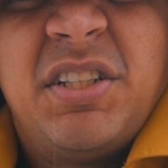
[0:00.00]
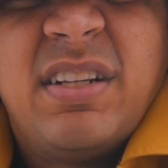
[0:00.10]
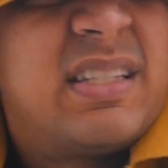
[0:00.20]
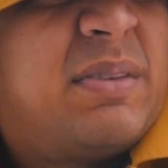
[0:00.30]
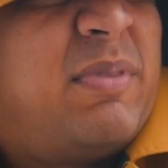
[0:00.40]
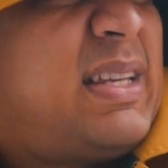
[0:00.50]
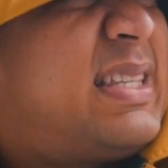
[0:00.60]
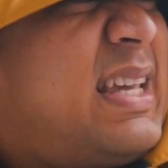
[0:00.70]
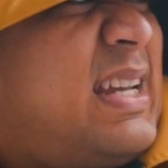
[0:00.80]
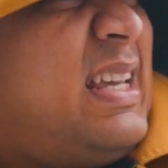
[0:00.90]
sure it's the
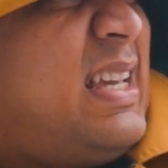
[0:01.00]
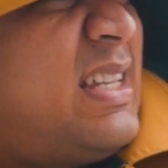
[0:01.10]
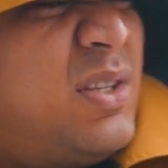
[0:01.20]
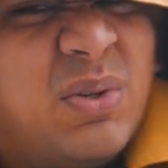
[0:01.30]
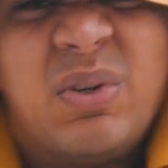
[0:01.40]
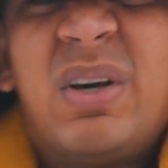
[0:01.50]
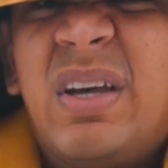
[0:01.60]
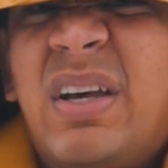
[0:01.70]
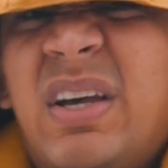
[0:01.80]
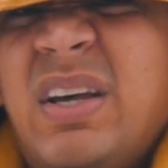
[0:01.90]
best idea to
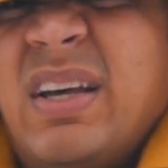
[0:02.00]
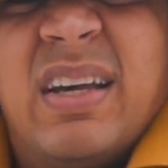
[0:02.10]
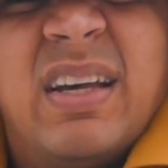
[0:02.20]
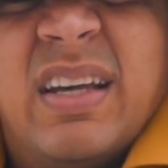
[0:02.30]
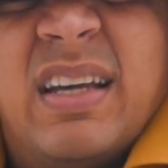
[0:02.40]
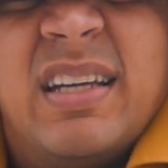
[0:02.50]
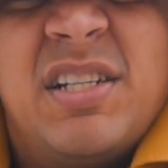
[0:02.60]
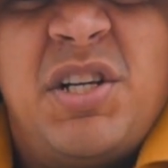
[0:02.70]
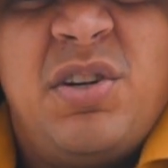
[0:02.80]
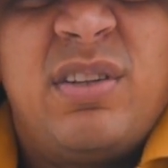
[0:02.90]

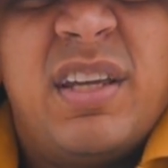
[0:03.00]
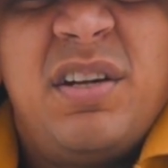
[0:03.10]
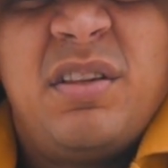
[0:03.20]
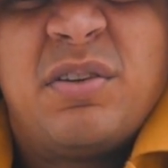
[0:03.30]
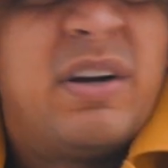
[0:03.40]
shoot under the